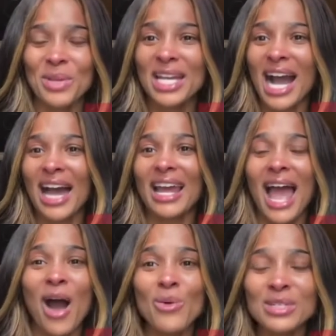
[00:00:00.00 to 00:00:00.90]
You see, it
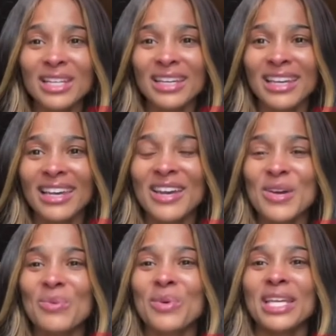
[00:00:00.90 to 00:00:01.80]
says, verse
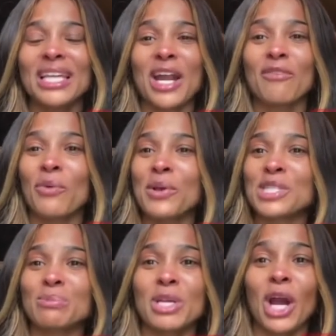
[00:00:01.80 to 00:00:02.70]
14 Woe to the world
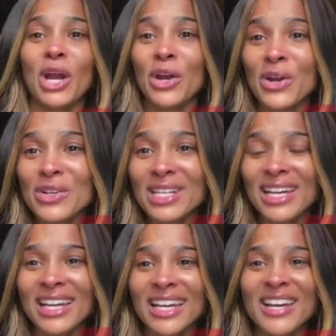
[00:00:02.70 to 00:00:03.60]
and them that dwell
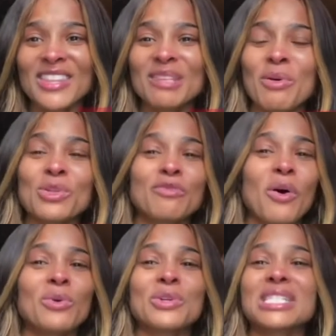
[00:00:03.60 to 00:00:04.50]
therein, for
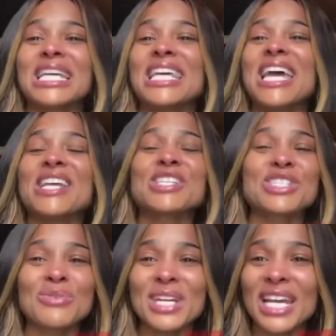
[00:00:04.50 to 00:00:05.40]
the sword and
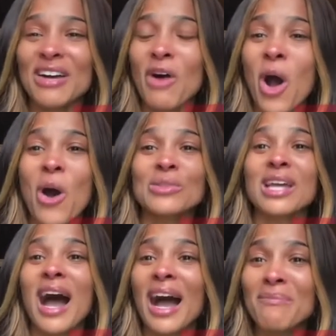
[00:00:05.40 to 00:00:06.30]
their
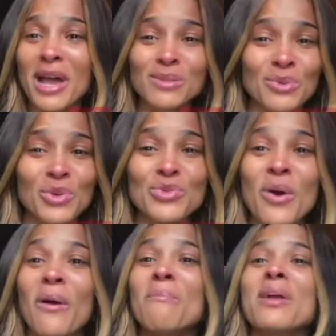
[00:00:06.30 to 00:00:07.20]
destruction draweth
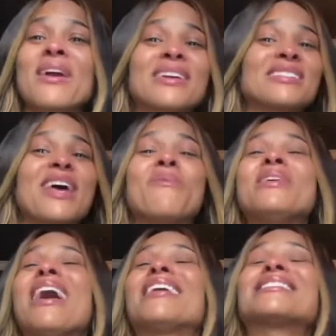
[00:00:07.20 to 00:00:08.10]
nigh.
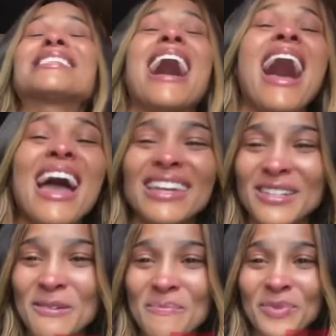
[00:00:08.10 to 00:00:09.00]
you
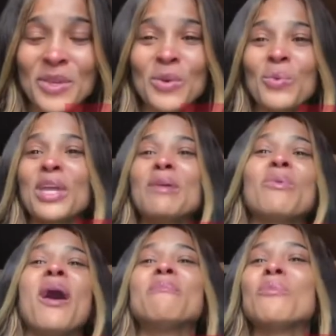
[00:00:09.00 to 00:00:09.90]
voted for your destruction
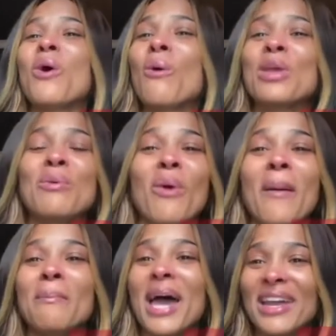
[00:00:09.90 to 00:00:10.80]
to come even
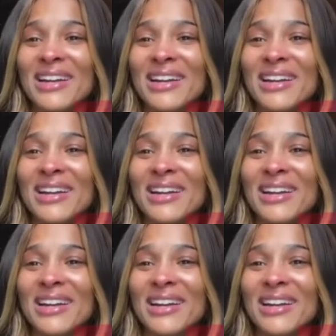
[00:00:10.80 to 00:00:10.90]
closer.